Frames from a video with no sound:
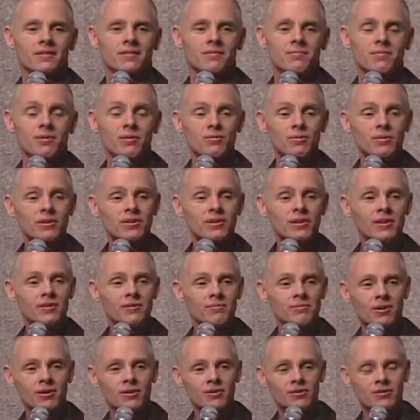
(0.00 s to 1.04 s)
But really the
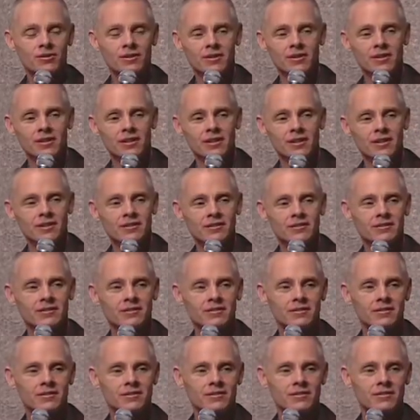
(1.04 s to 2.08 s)
person
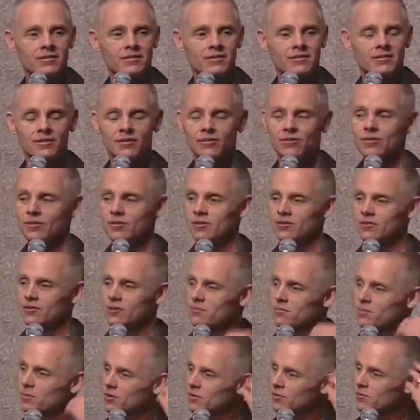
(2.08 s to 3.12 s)
is just sort of a
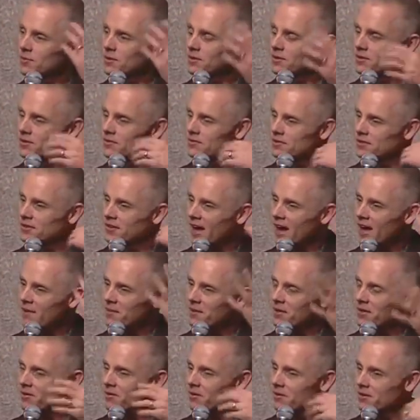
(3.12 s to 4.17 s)
movement, a
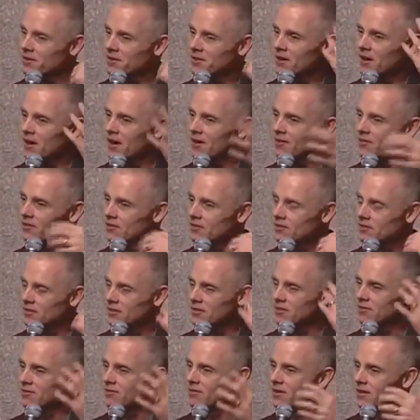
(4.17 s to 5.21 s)
phenomena within
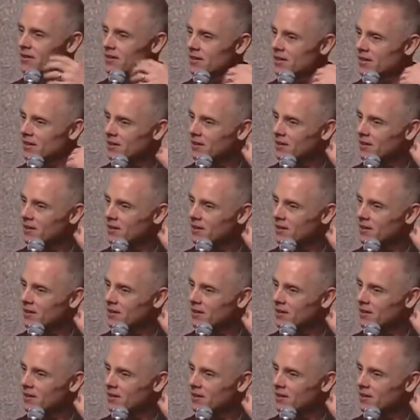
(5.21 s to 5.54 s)
consciousness, right?